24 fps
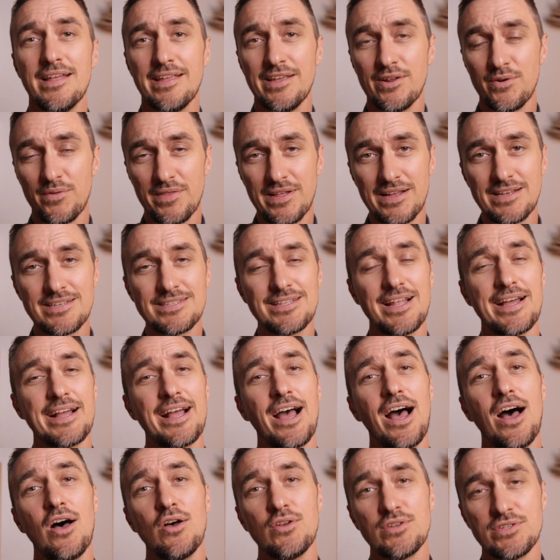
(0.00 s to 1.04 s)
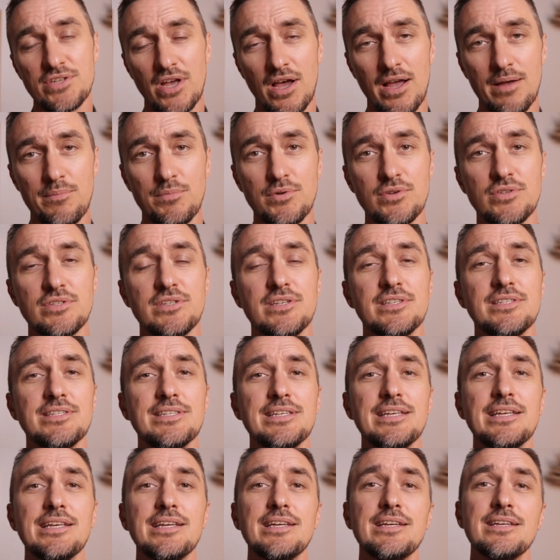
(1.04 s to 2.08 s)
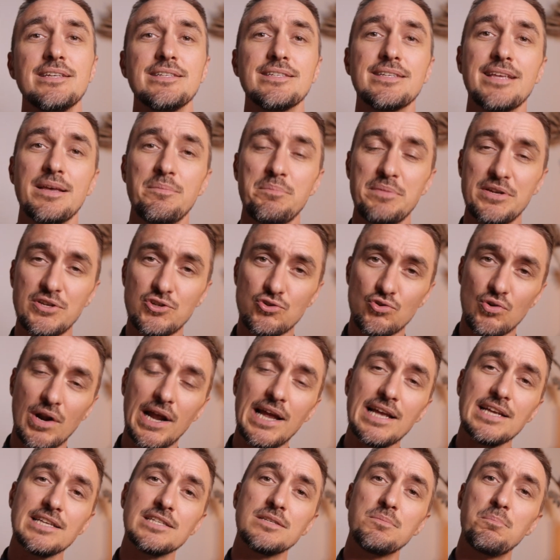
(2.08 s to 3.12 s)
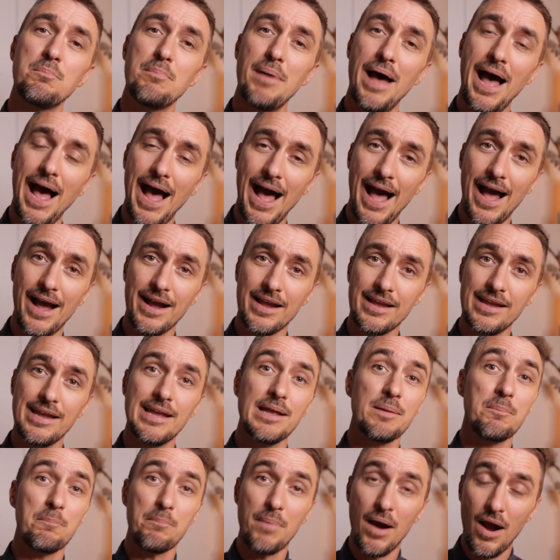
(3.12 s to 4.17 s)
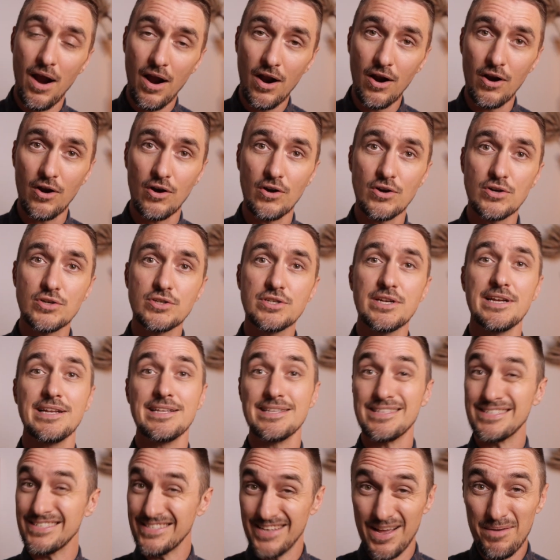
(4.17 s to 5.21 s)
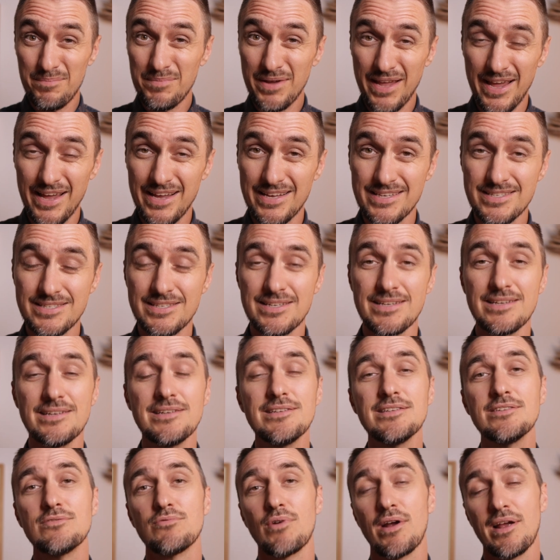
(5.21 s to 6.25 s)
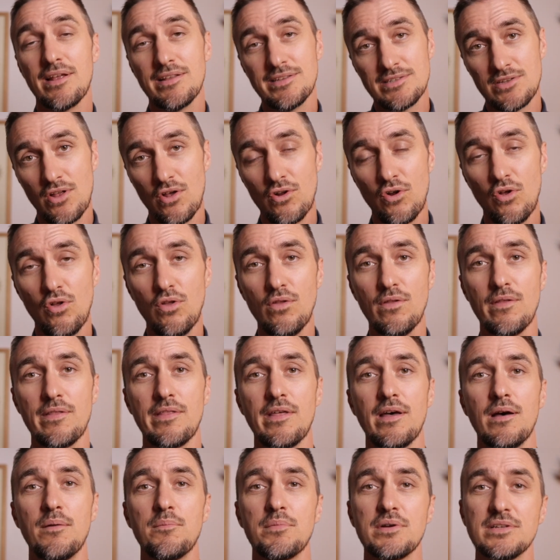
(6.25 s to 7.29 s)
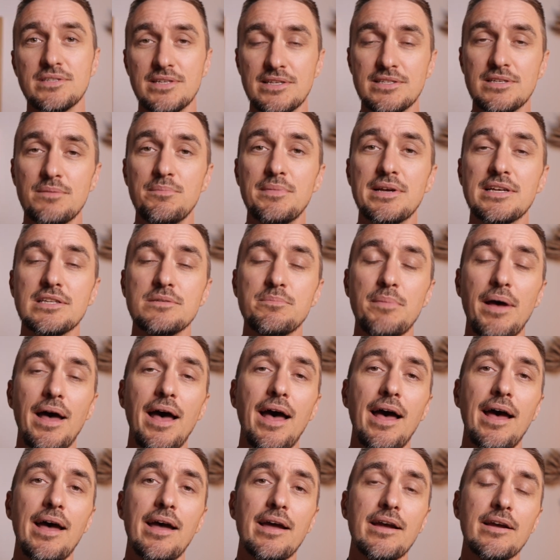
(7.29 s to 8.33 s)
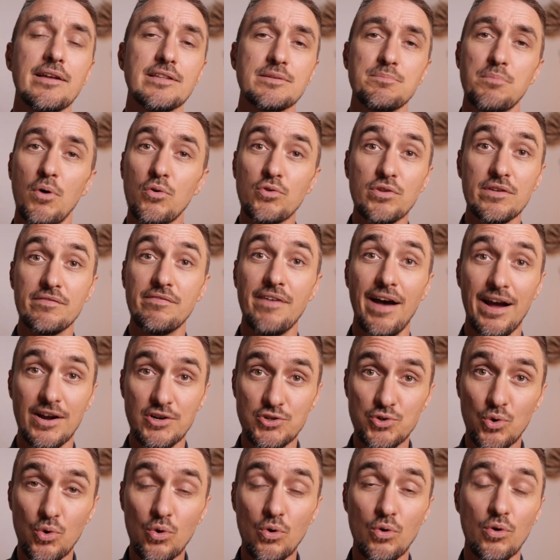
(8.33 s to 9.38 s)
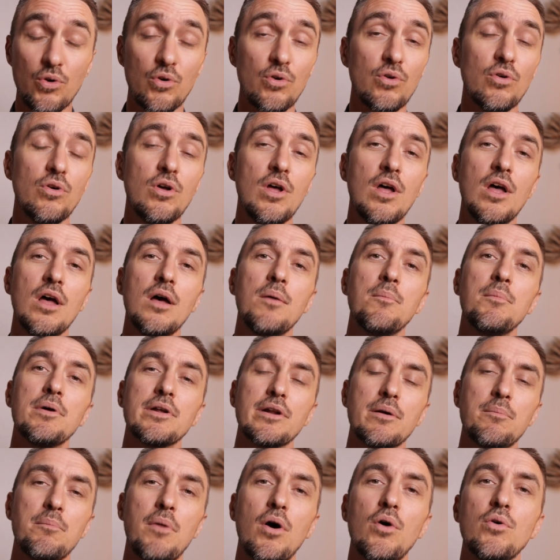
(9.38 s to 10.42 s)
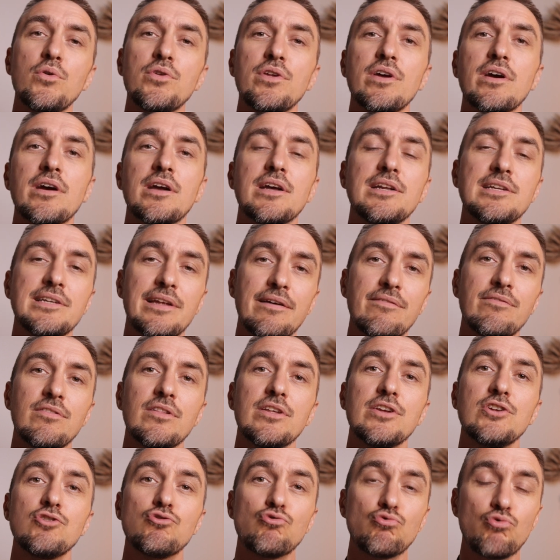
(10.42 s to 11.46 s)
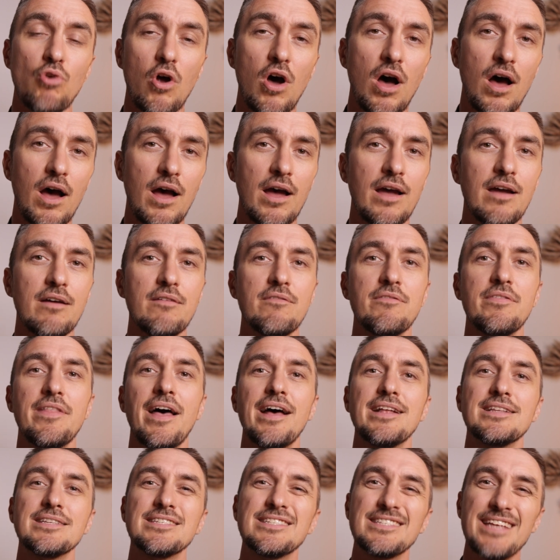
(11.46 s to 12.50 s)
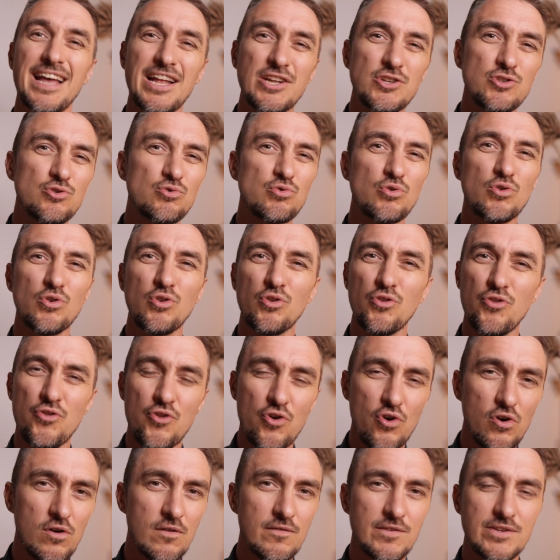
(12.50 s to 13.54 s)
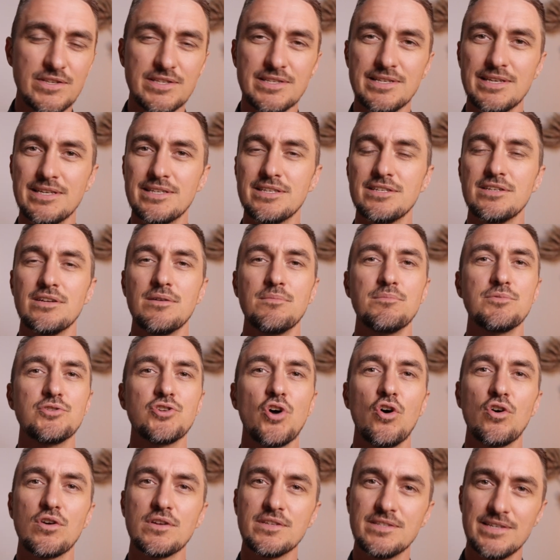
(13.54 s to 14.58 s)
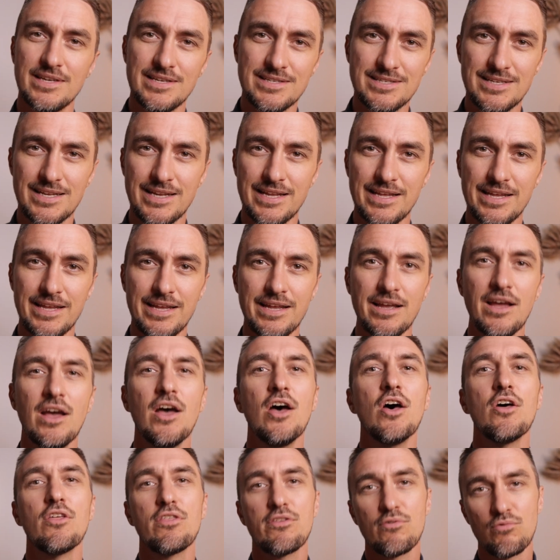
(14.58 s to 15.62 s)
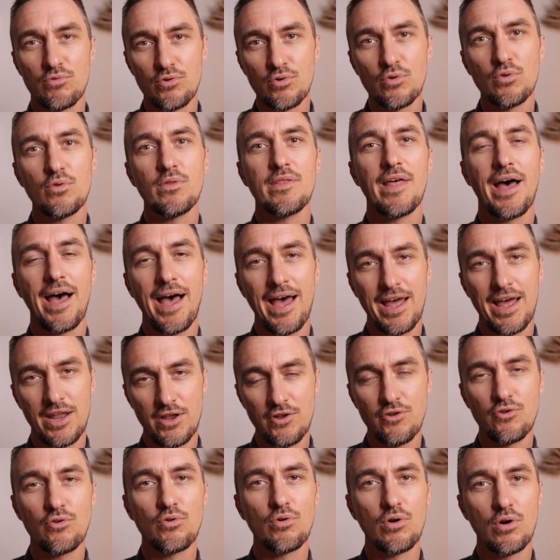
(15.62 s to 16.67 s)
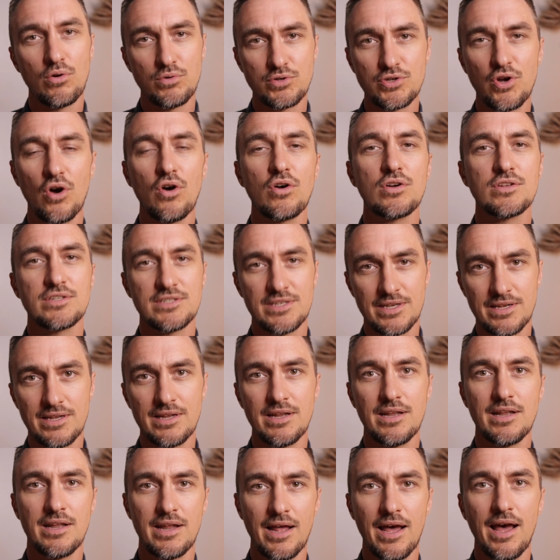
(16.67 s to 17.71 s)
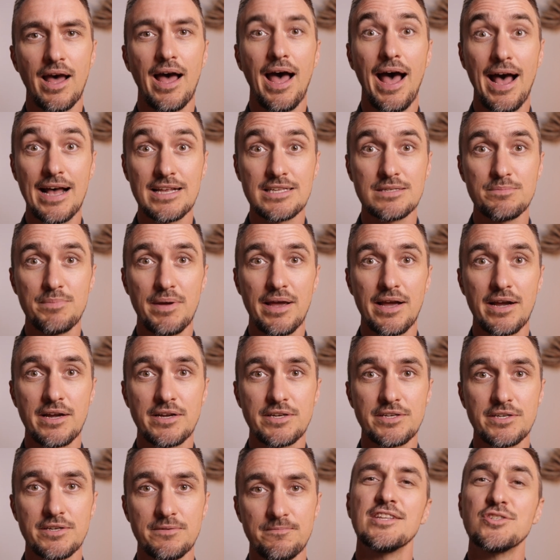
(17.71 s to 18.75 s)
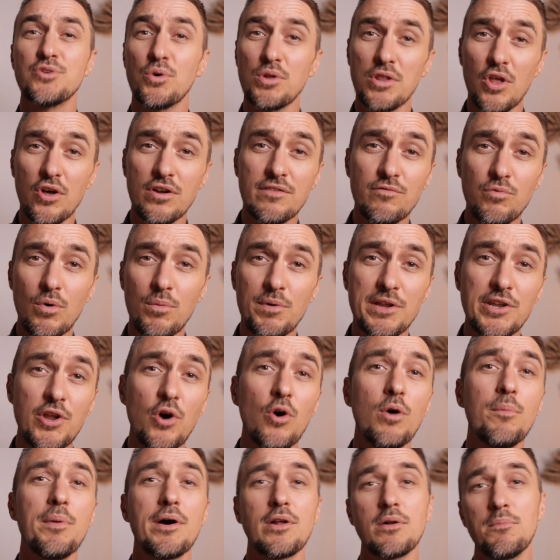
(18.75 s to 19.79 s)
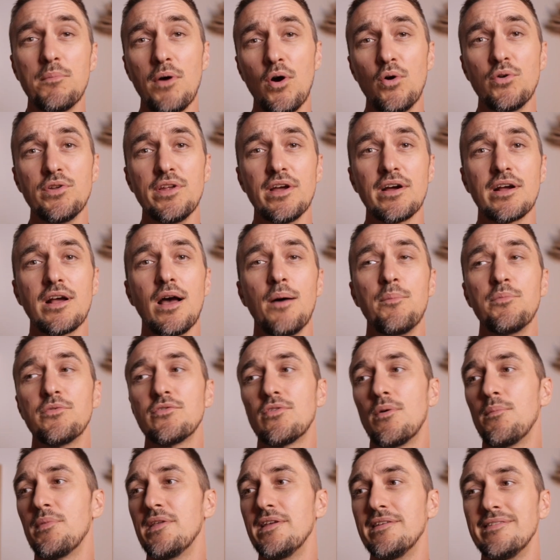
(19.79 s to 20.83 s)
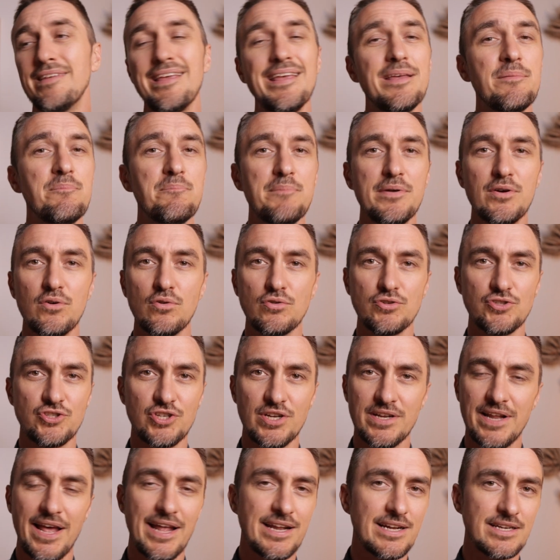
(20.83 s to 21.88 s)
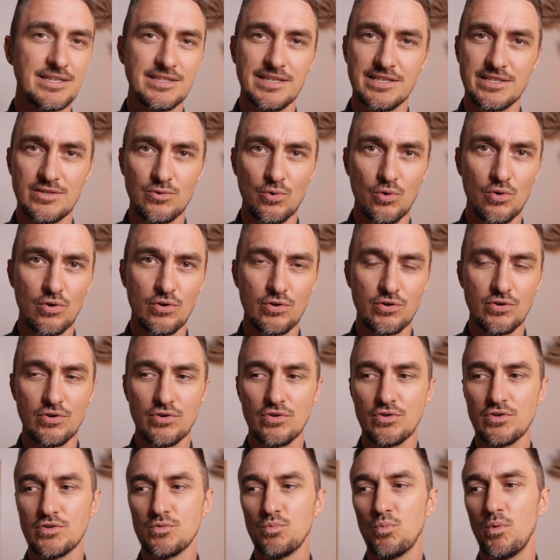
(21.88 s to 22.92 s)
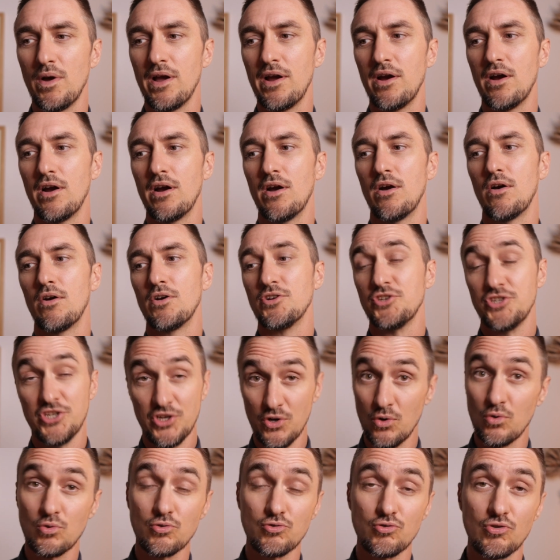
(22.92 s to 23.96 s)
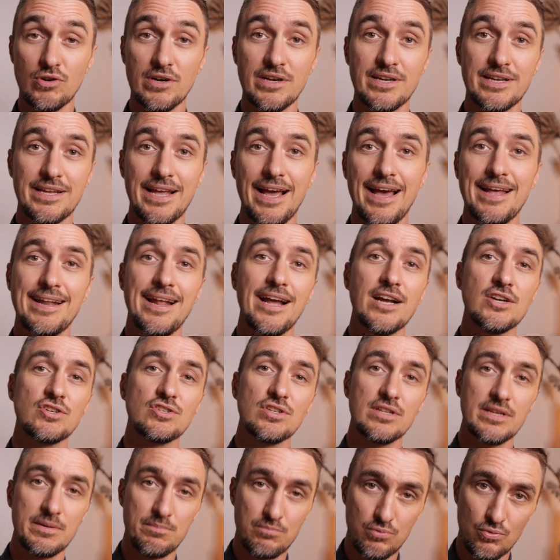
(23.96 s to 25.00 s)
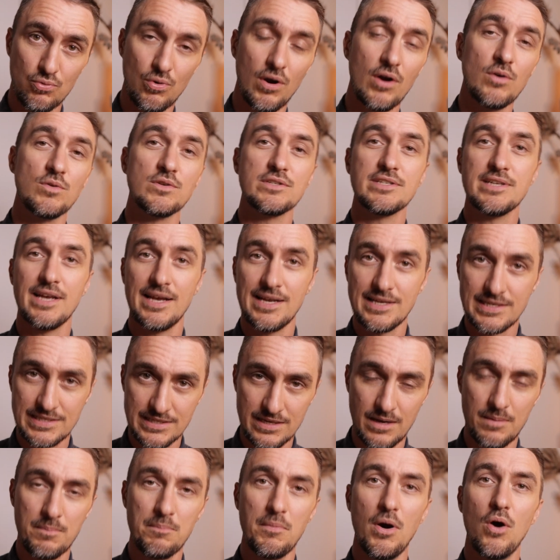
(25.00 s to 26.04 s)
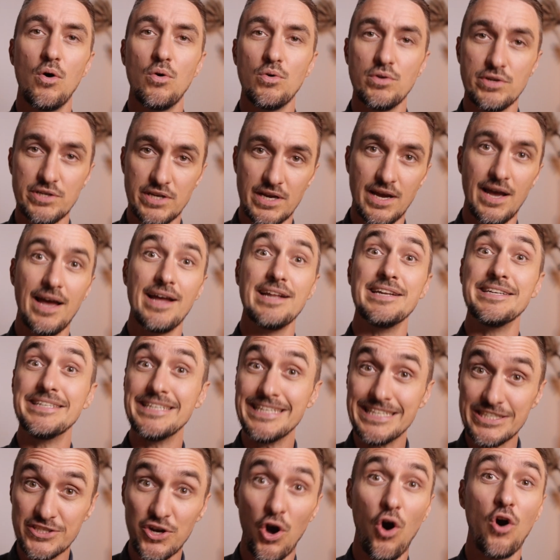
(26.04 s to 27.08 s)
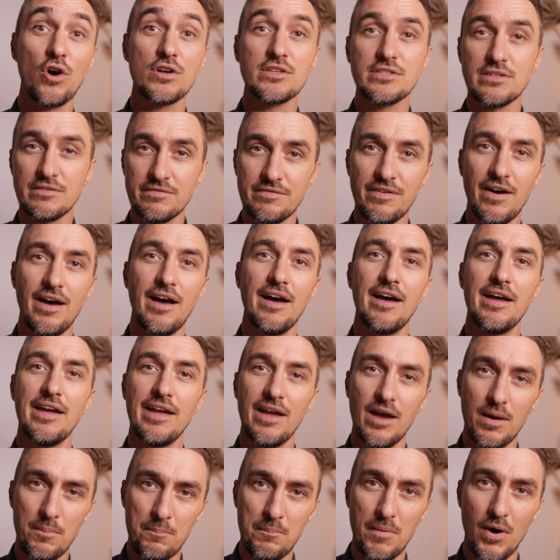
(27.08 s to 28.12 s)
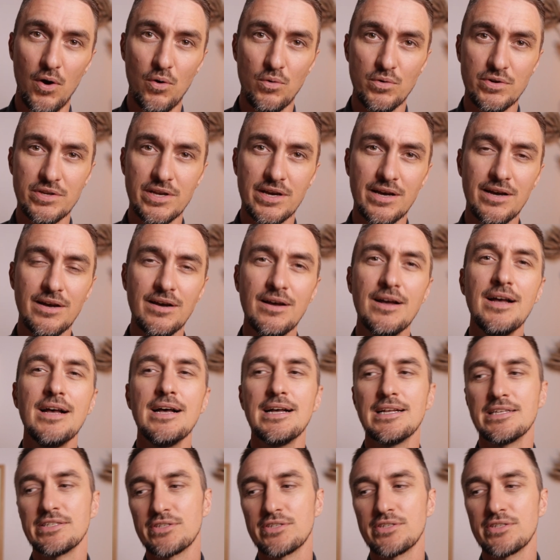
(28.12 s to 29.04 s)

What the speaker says: You know, things like Alzheimer's disease can be traced back in part, in some cases, right? It's not all of them because it's a mixed bag, it's multifactorial, but ammonia can definitely drive that central nervous system toxicity through that neurotoxin aspect. And so a lot of what we know about ammonia comes from these inbuilt genetic disorders where children can actually process ammonia and detoxify ammonia.